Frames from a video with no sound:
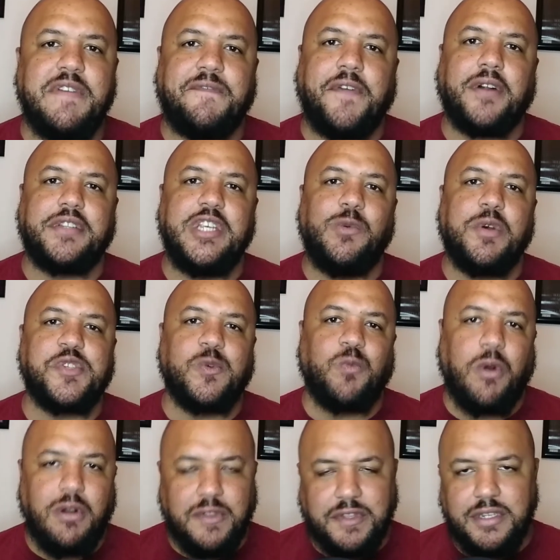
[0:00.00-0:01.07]
He felt he wasn't
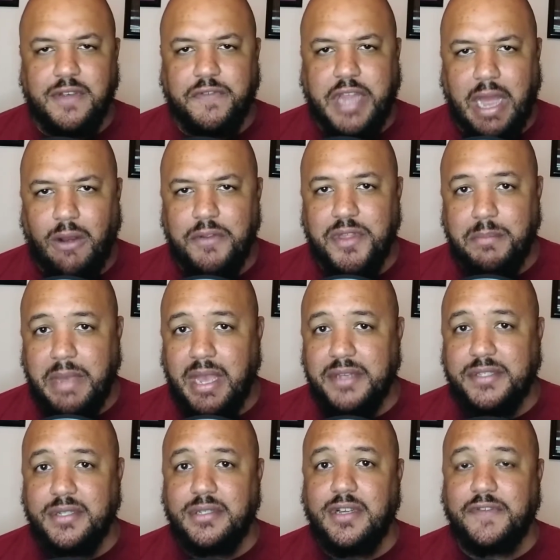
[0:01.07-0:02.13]
worthy of carrying the
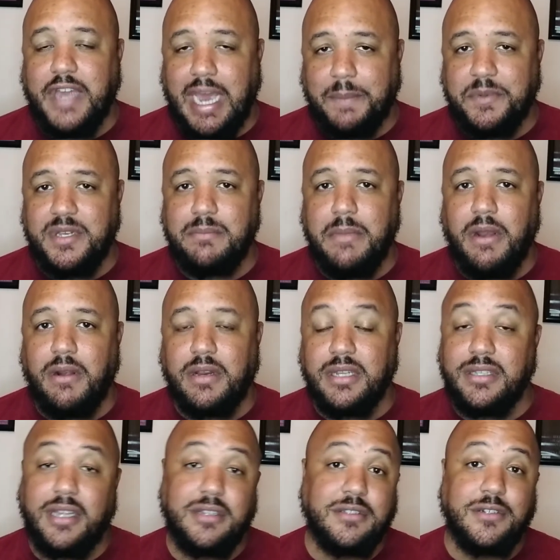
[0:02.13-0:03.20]
mantle of Captain America,
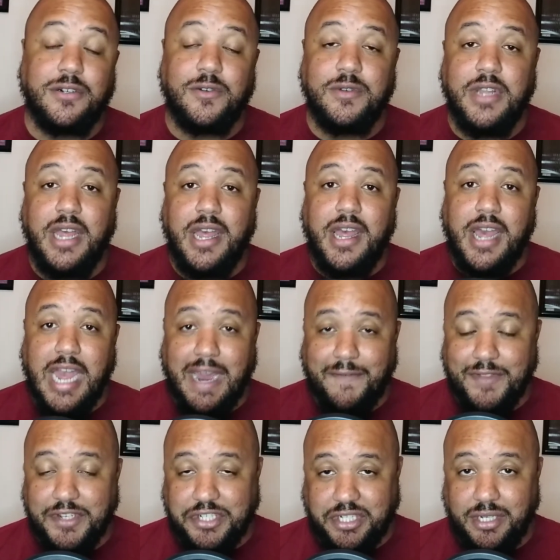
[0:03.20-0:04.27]
let alone
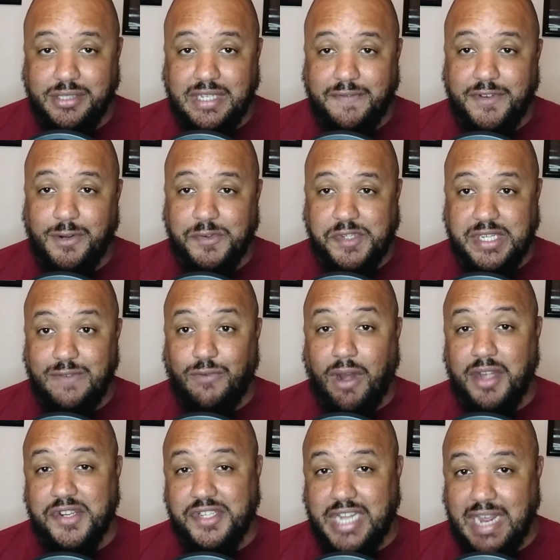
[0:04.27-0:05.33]
having the shield, even though Steve
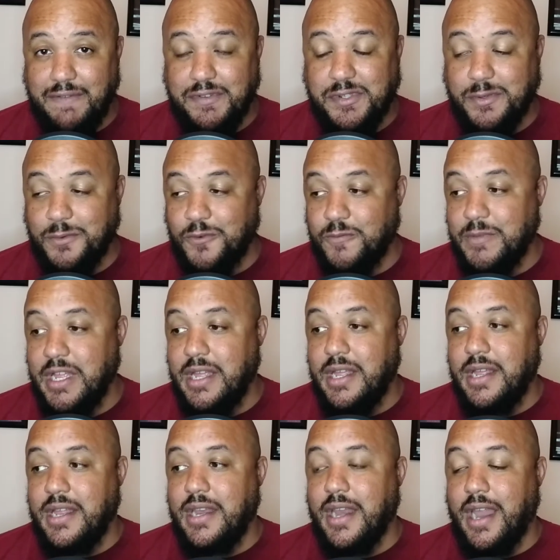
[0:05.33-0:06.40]
Rogers gave it to him.
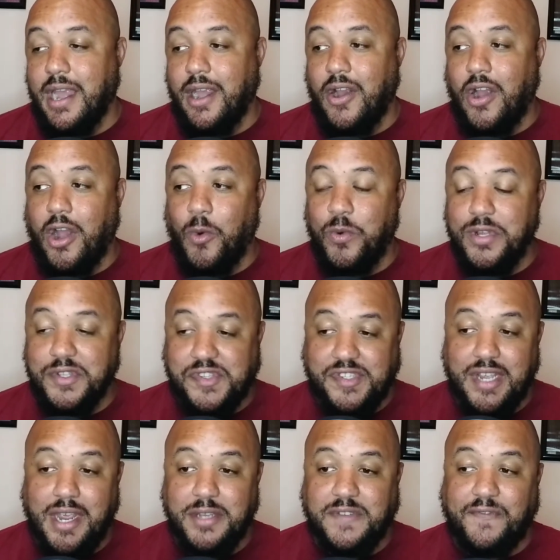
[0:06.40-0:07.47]
Now, I will
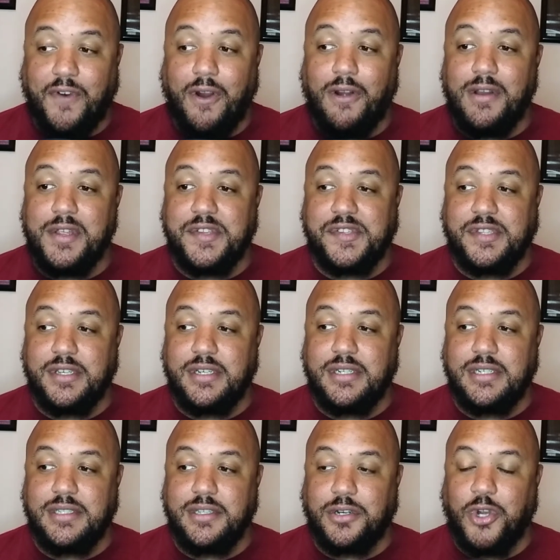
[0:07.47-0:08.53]
say, as far as
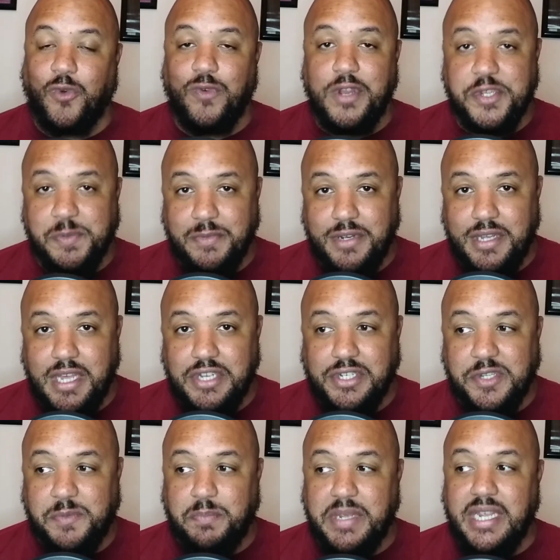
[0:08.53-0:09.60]
the, the charisma and
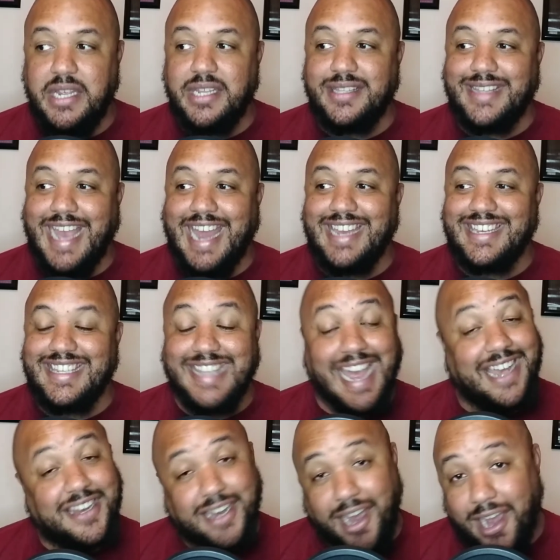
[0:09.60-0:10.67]
just being that,
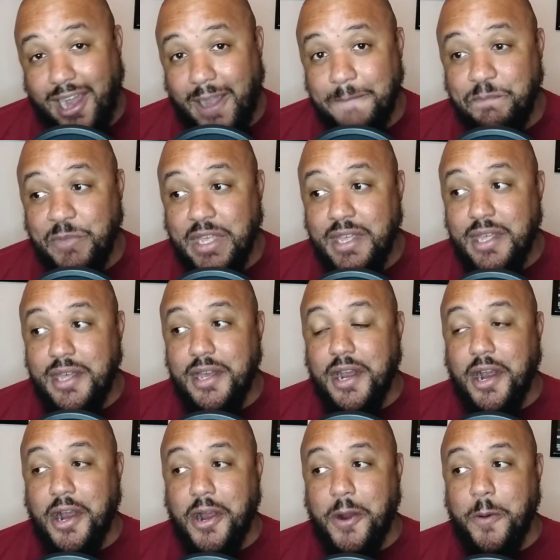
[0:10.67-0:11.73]
that guy,
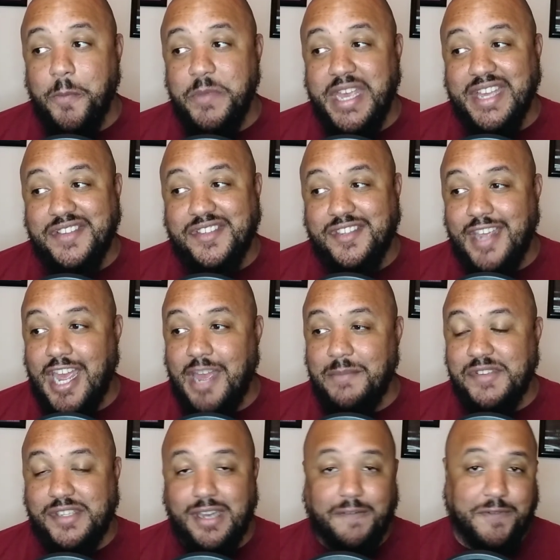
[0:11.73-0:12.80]
um, yeah,
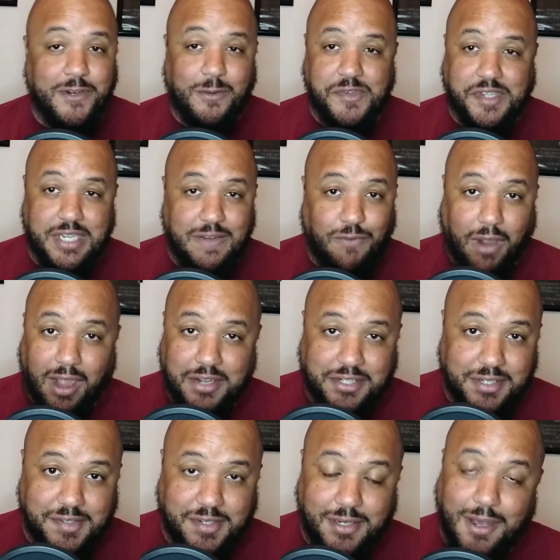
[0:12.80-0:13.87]
Sam is definitely no Steve
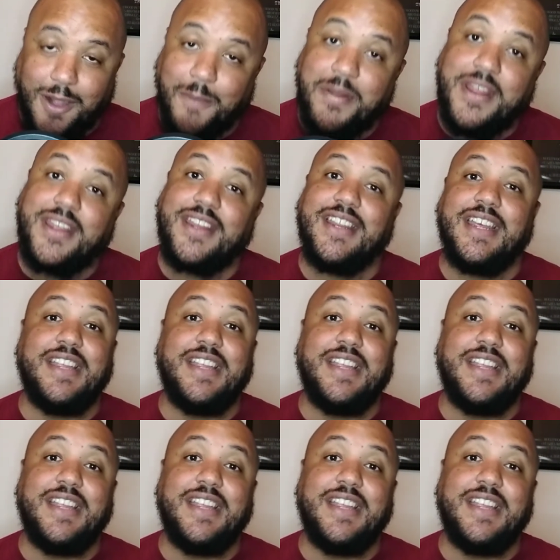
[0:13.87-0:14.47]
Rogers. You know what I mean?